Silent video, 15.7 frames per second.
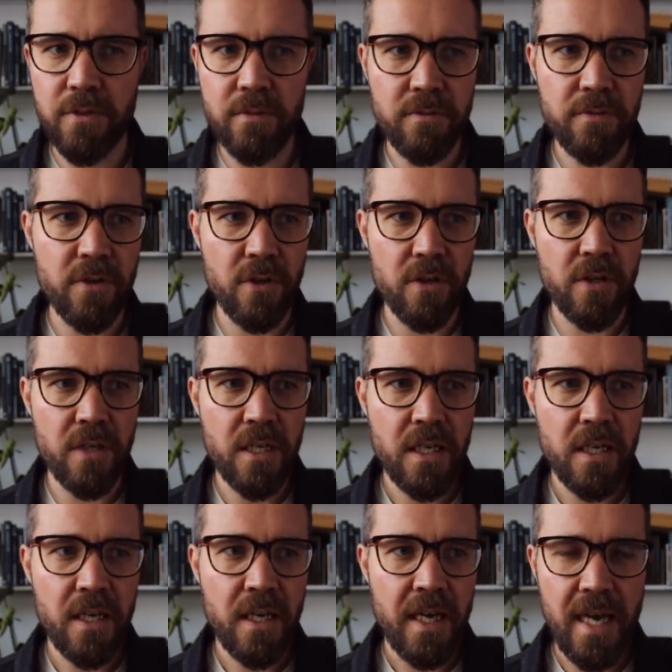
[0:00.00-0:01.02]
You've got
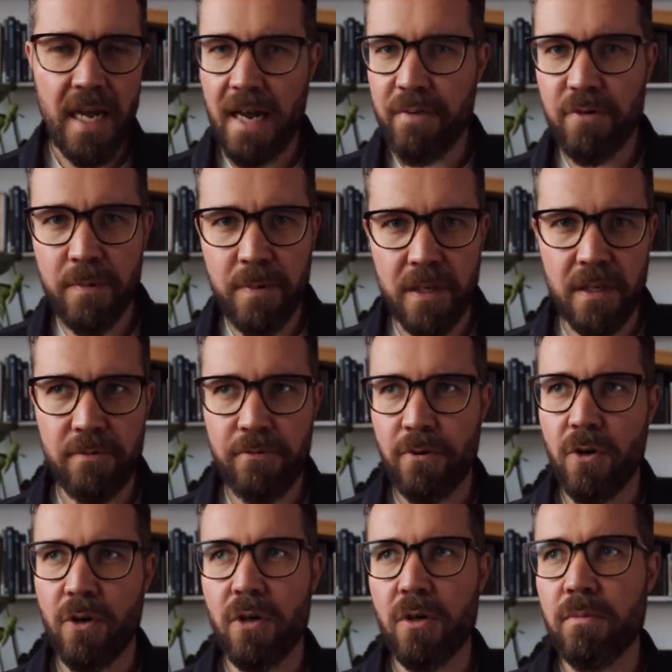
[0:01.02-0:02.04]
everybody
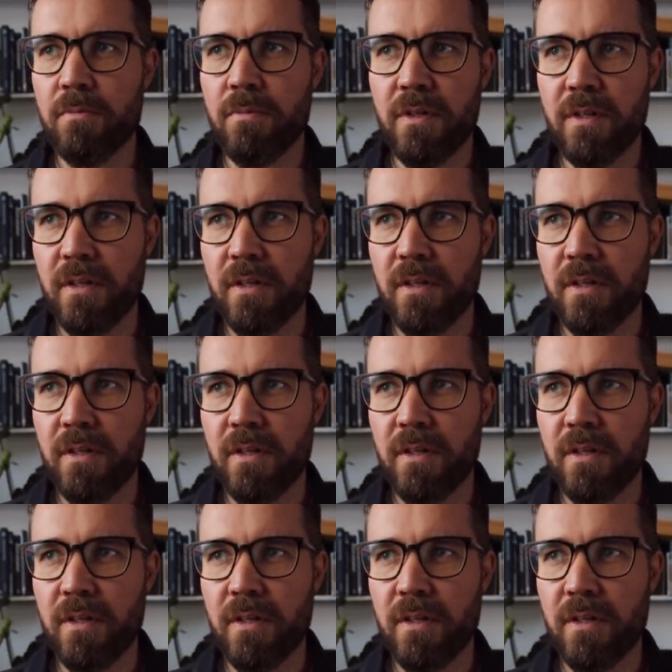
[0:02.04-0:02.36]
from